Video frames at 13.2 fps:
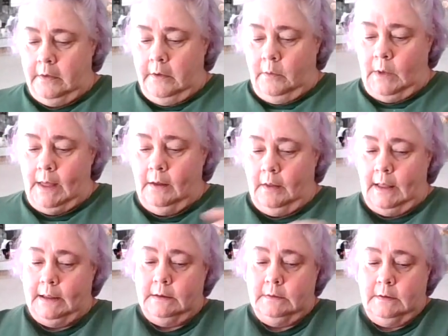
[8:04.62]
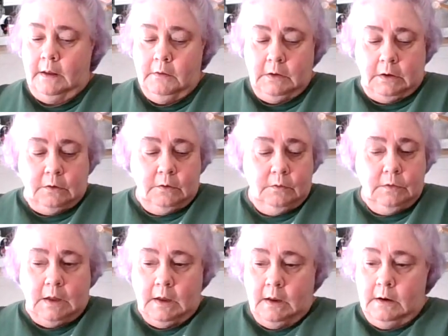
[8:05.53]
Well, I can tell you
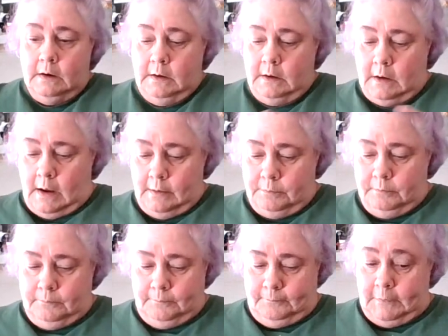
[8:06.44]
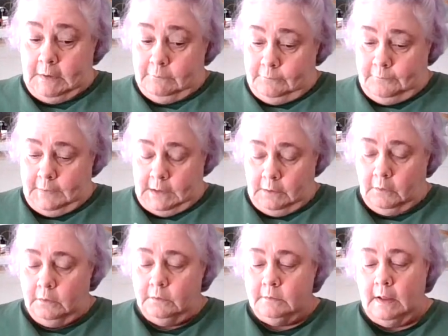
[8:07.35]
that it
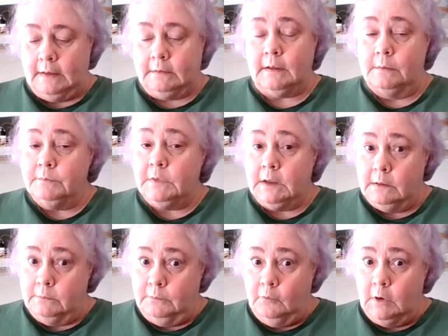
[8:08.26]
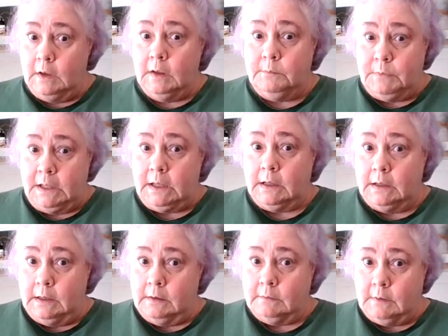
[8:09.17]
feels like something really big
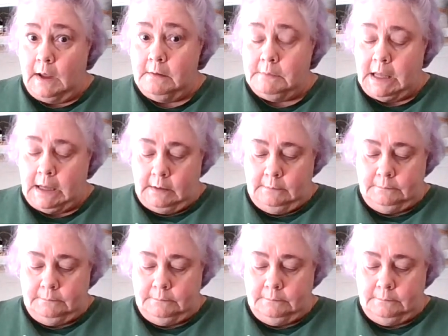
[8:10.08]
is coming.